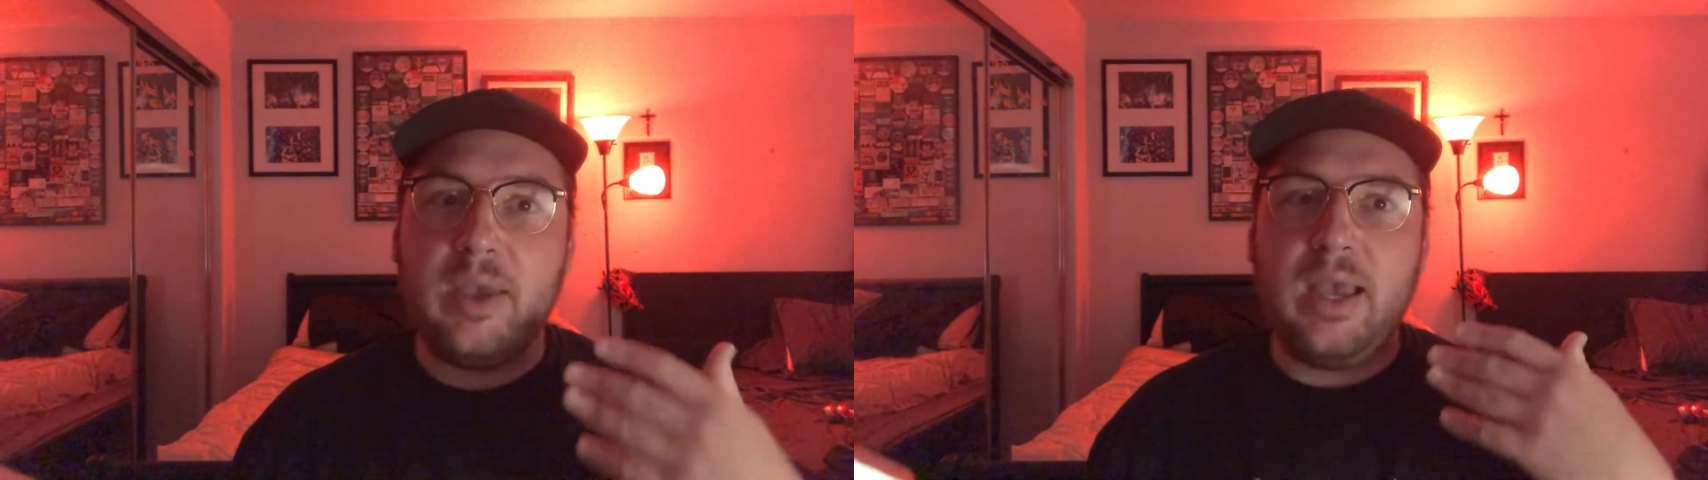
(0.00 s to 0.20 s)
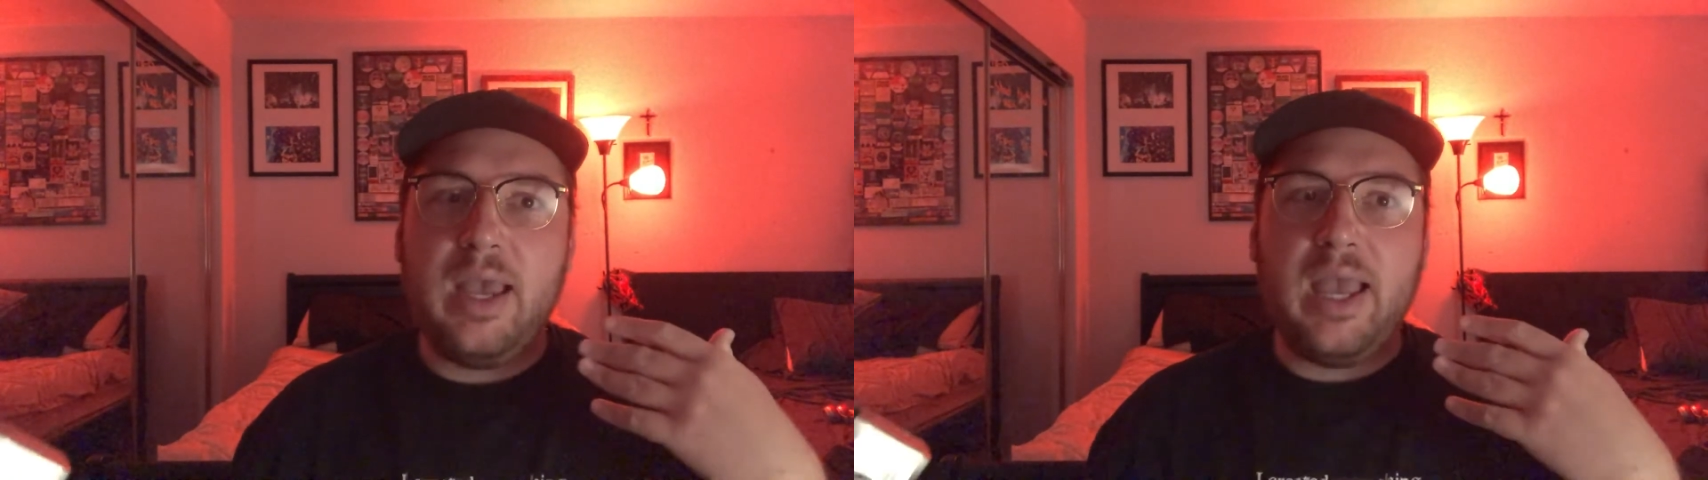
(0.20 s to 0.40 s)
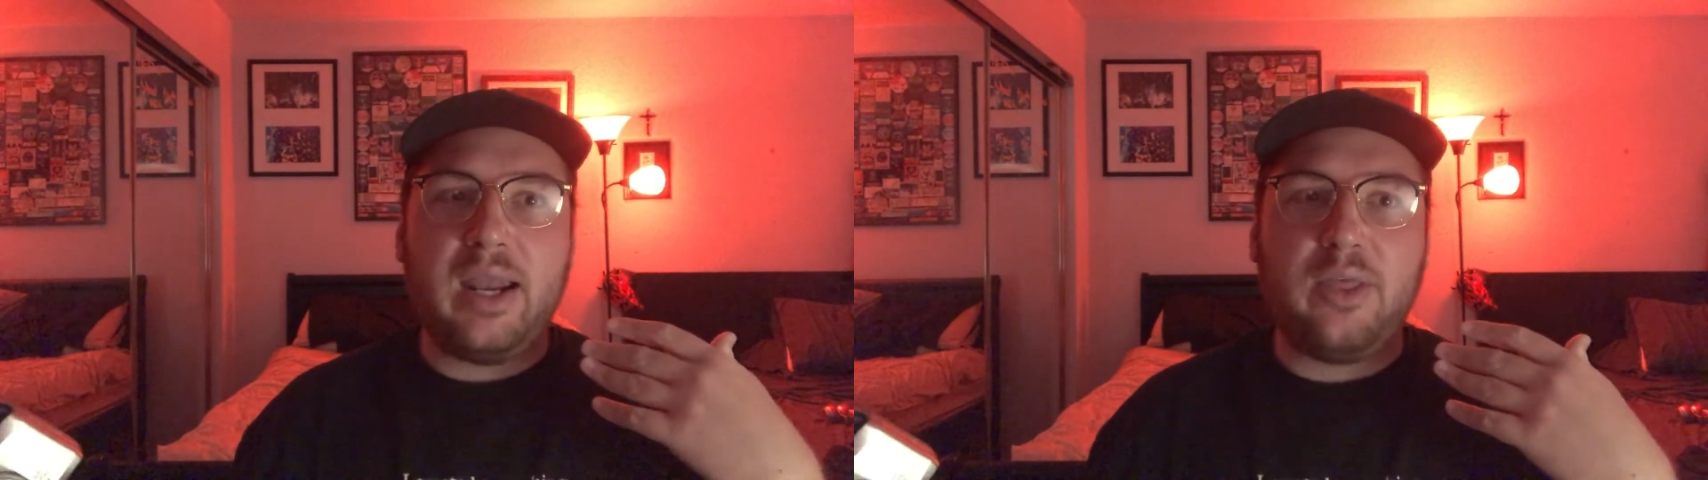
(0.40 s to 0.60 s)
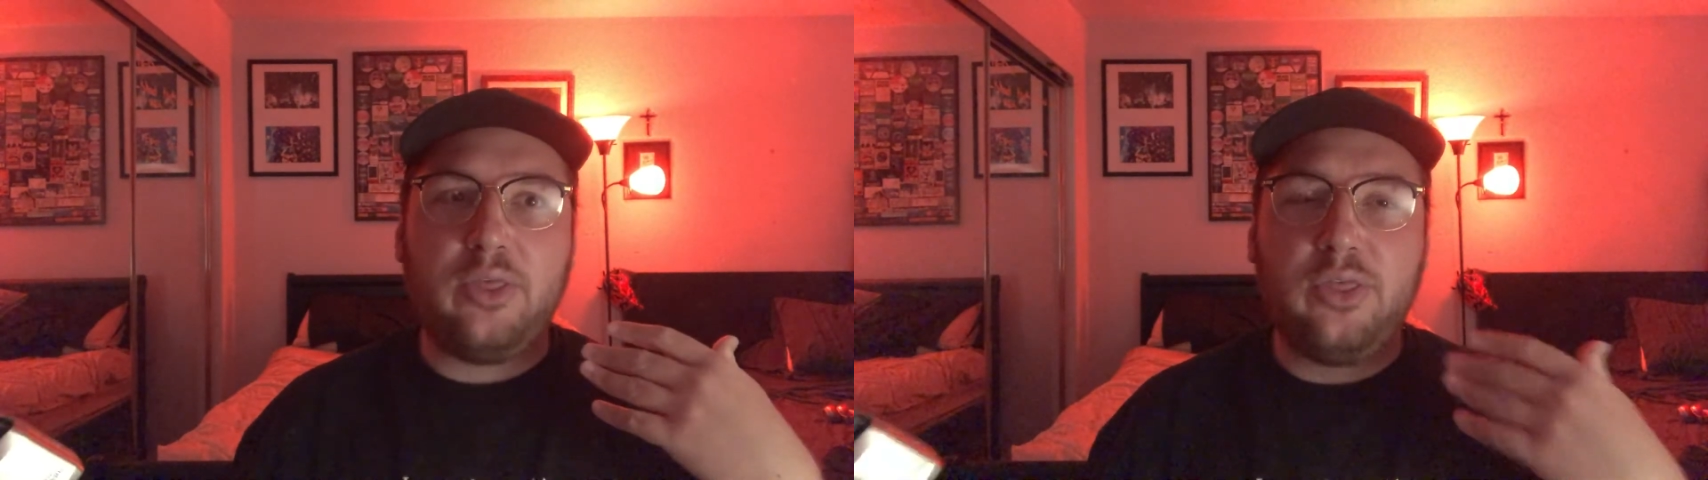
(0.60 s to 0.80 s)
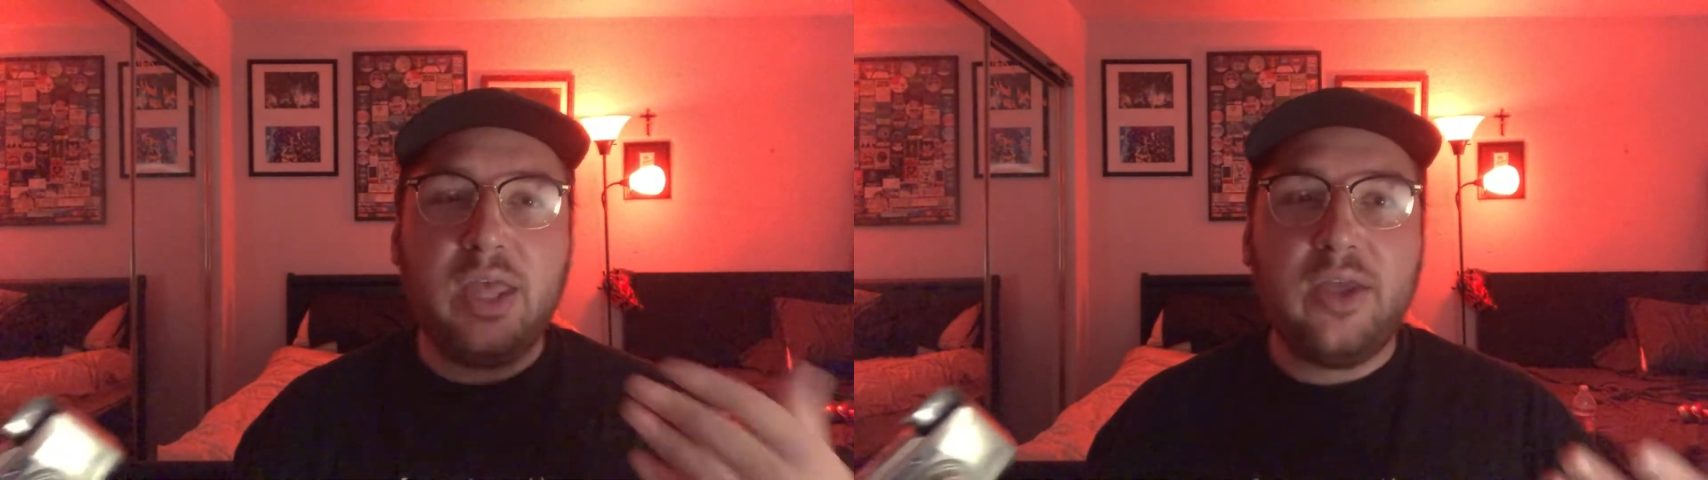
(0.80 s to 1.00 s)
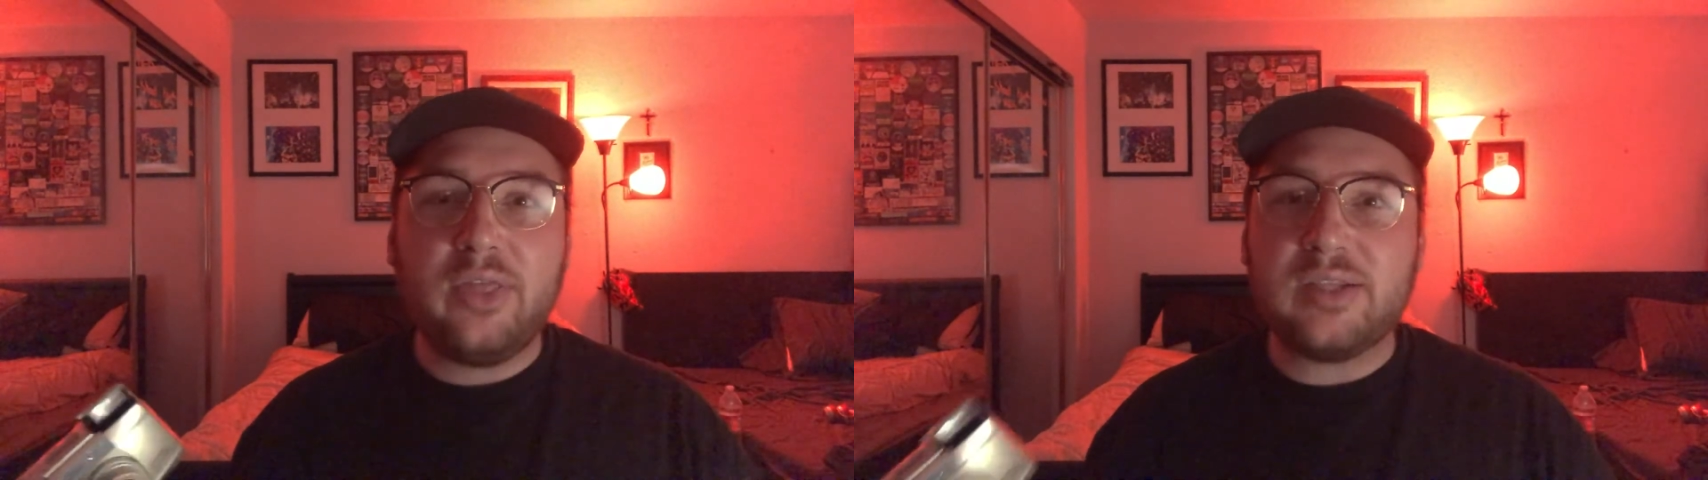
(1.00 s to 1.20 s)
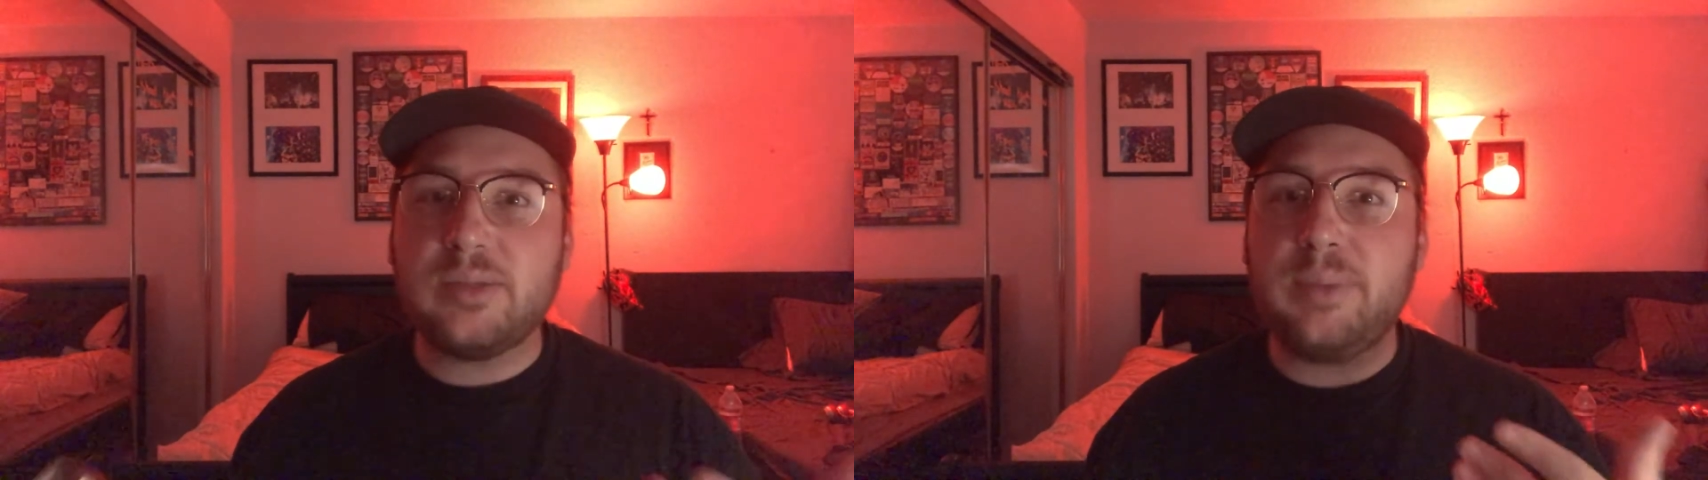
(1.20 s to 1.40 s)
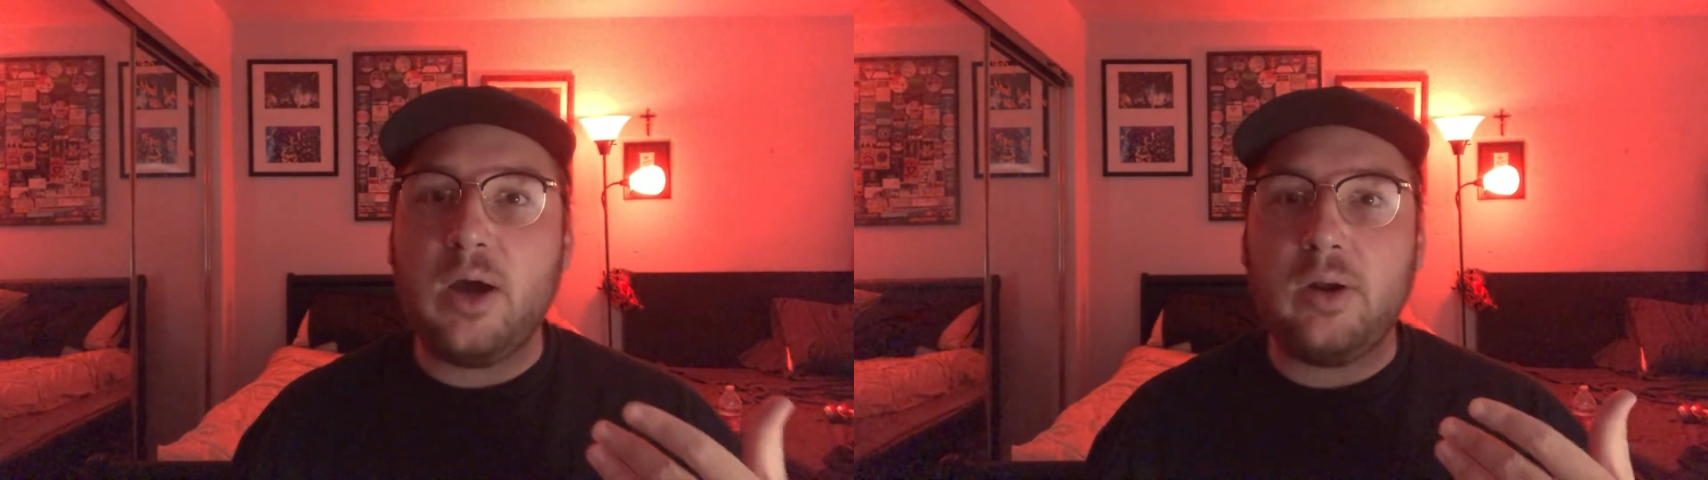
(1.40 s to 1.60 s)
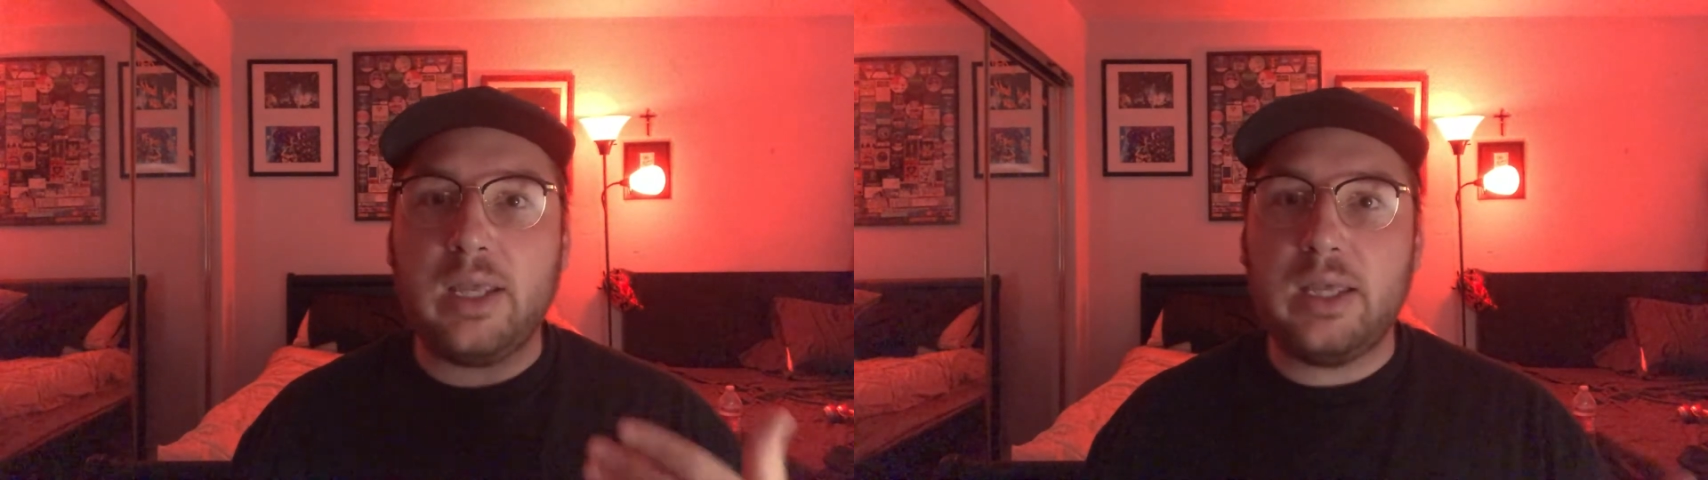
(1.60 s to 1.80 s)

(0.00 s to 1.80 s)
and I think that's about